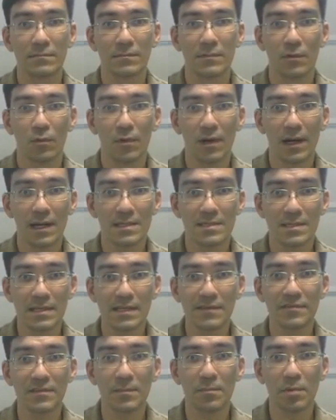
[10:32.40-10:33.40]
Whereas
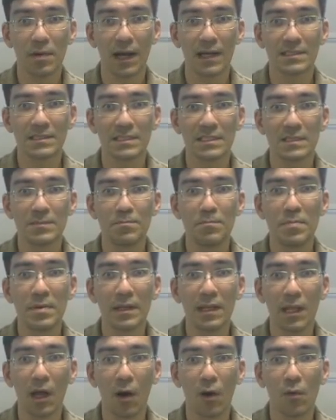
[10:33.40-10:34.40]
if the price is
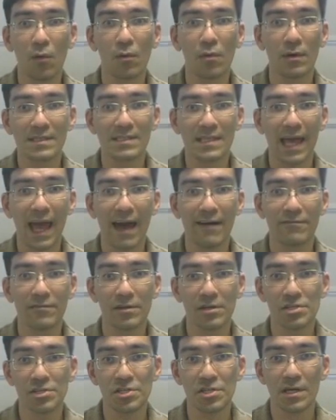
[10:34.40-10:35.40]
below
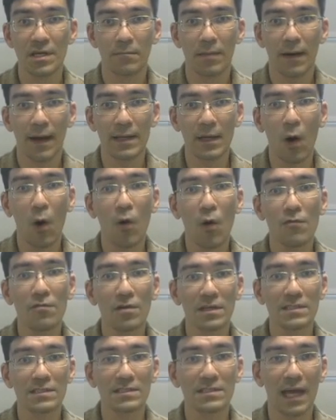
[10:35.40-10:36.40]
average by over
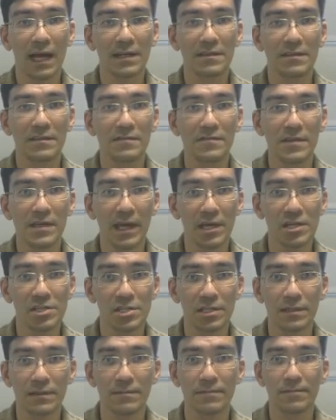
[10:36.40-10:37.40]
a standard
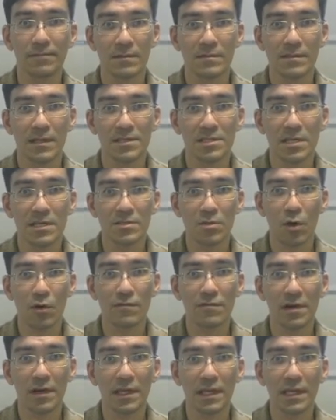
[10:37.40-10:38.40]
deviation, such as
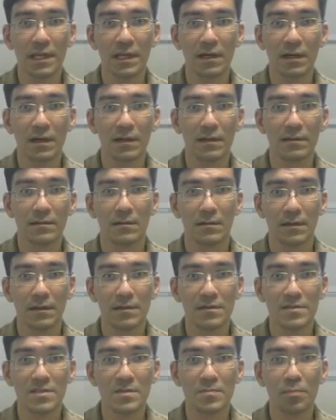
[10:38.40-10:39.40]
over here
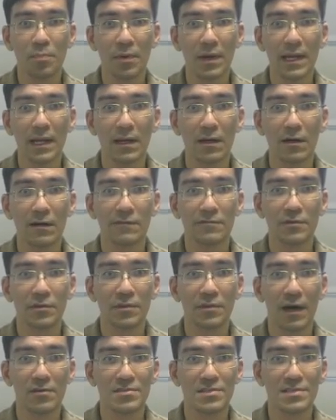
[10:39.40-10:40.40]
in spring of
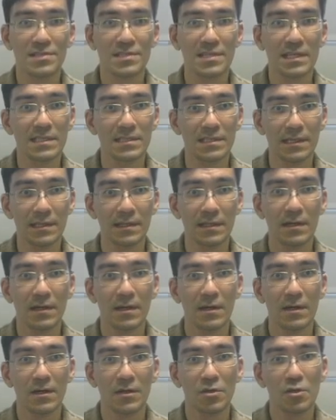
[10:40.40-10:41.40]
2016,
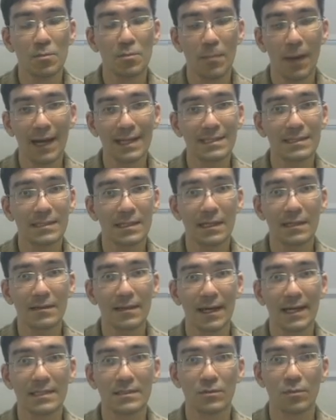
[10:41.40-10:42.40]
you might say
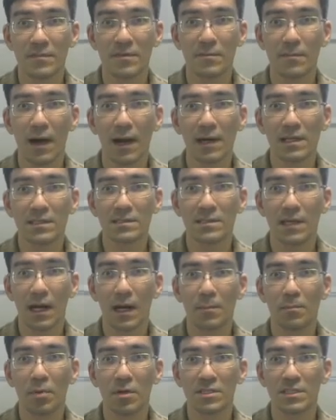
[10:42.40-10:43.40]
that the markets
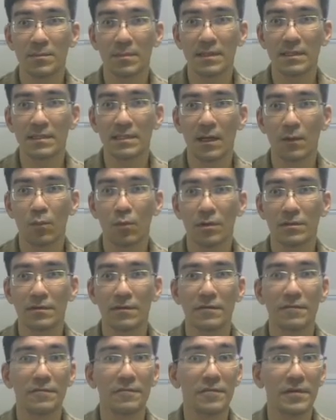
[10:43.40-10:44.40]
are possibly somewhat
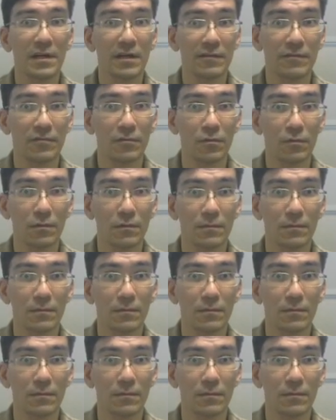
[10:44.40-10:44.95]
fearful.